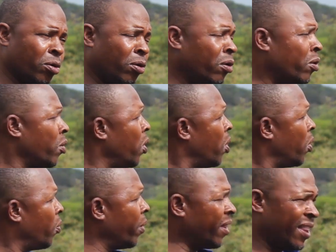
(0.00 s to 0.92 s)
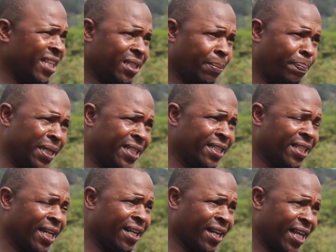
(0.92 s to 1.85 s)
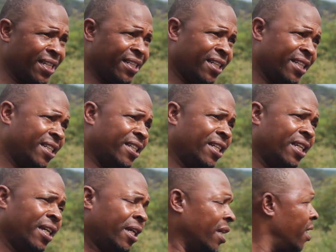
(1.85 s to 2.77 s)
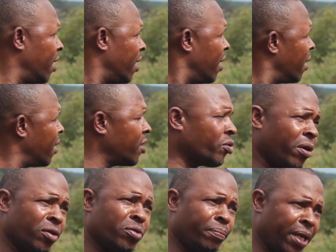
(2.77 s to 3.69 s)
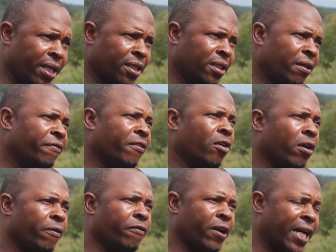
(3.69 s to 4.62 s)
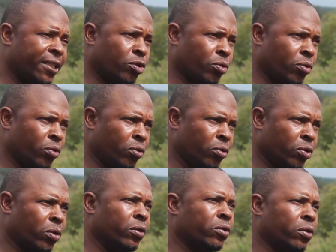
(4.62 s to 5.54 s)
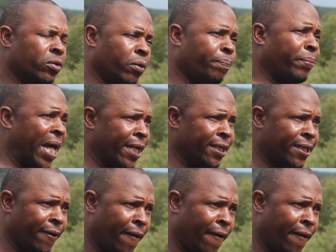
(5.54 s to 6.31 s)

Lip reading: So with these persistent rains, it is going to make it difficult for us to plant.